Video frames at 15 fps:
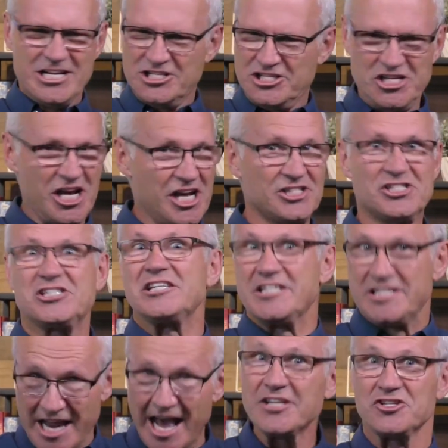
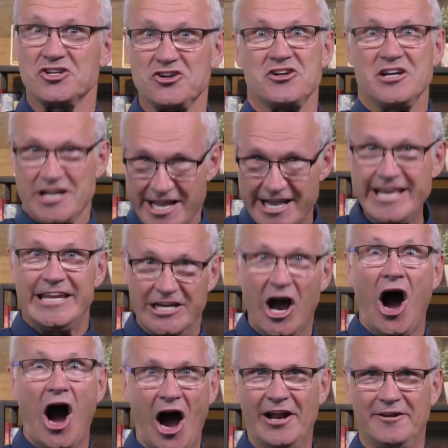just desert heat
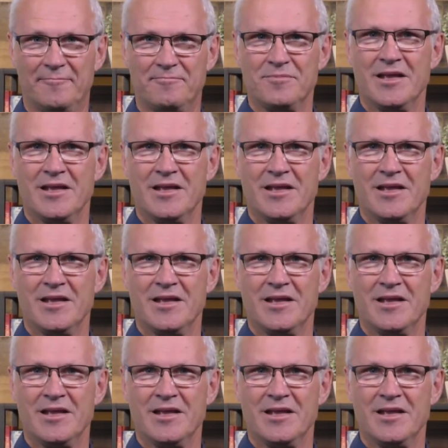hot.